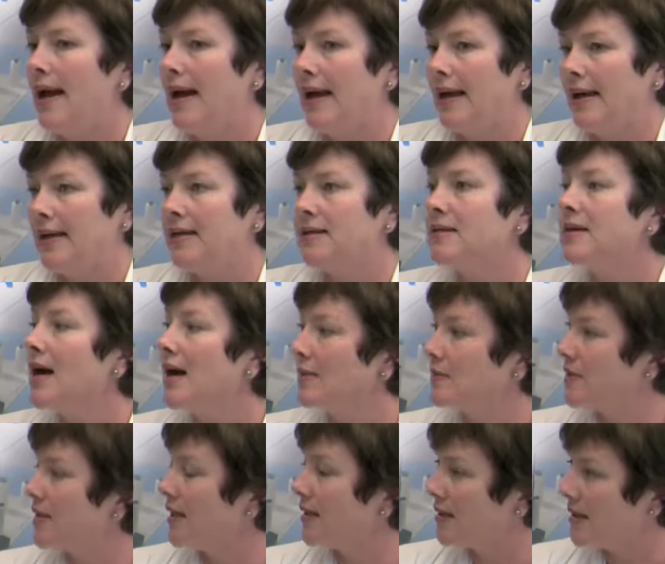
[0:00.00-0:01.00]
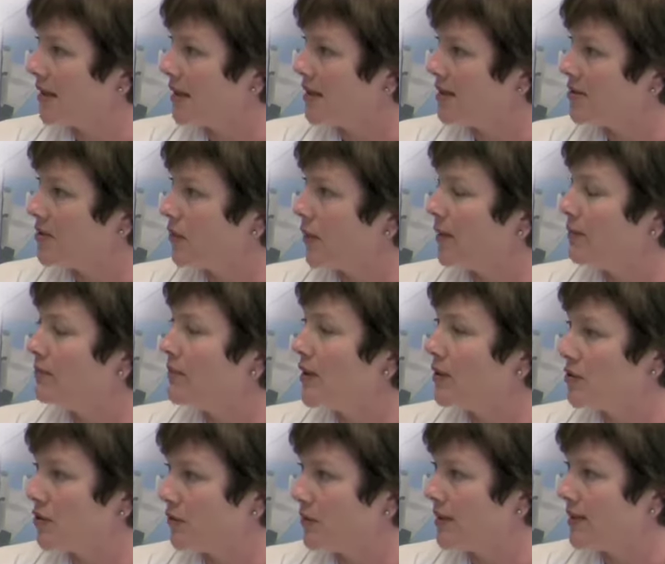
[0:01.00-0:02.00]
And in times like these, when
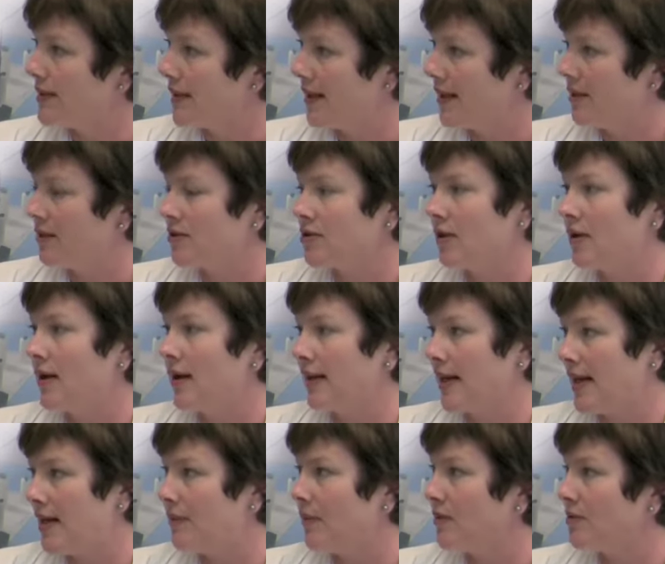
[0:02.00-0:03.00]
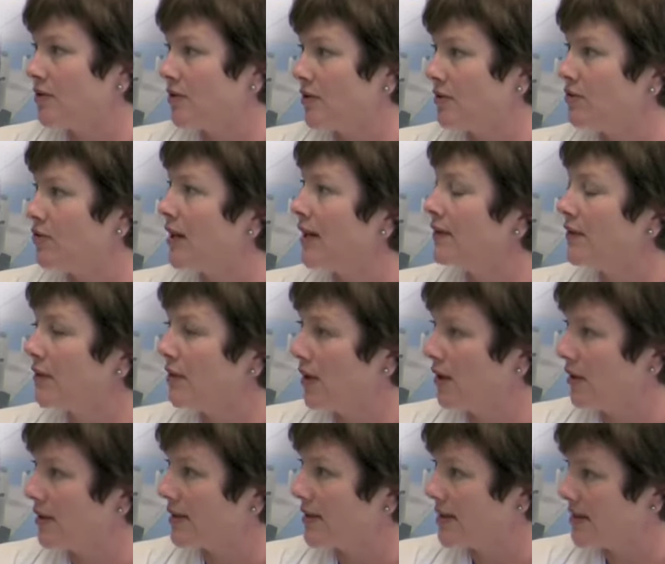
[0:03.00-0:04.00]
most retailers are unable to travel
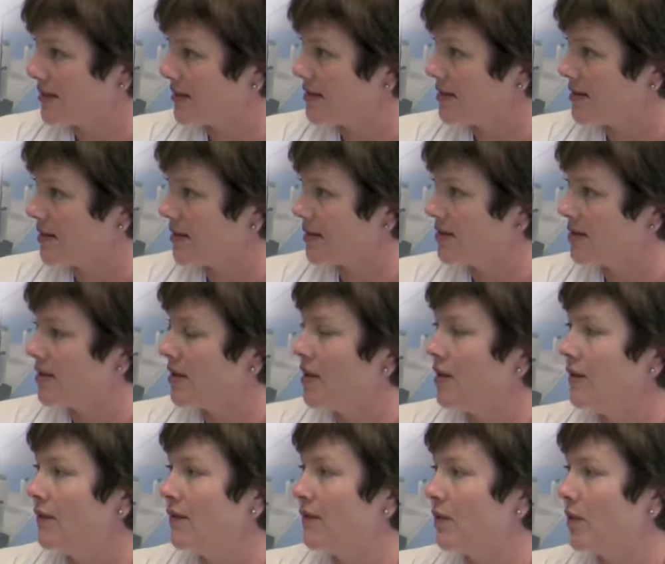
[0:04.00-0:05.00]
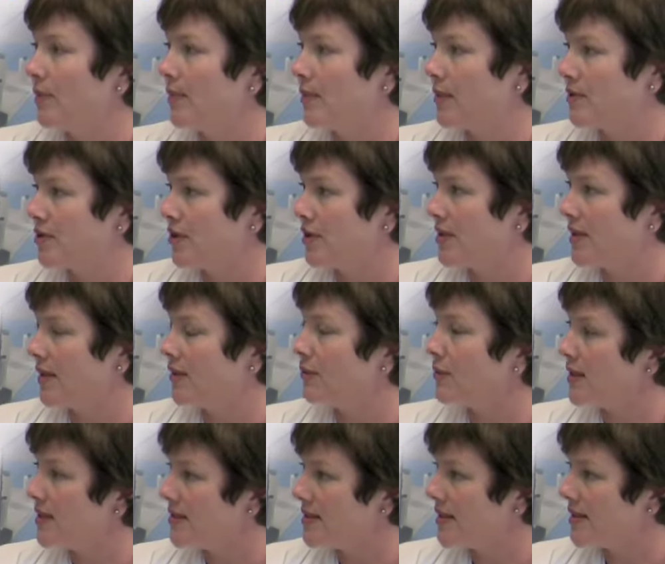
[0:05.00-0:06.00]
long distances for purchasing
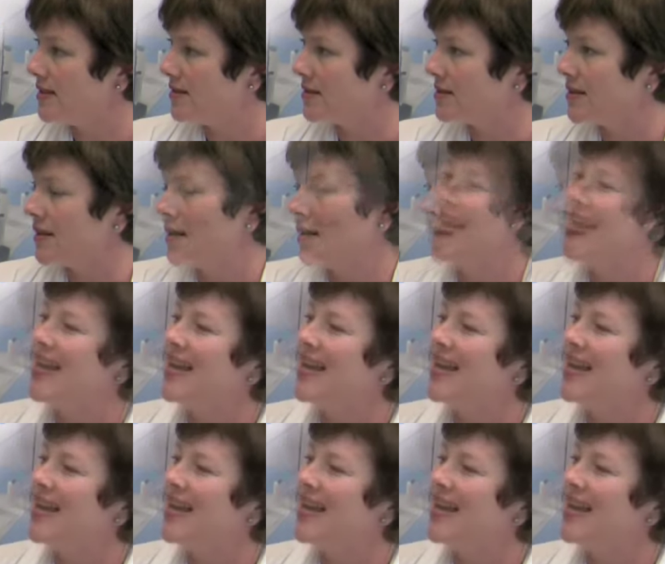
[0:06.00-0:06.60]
reasons,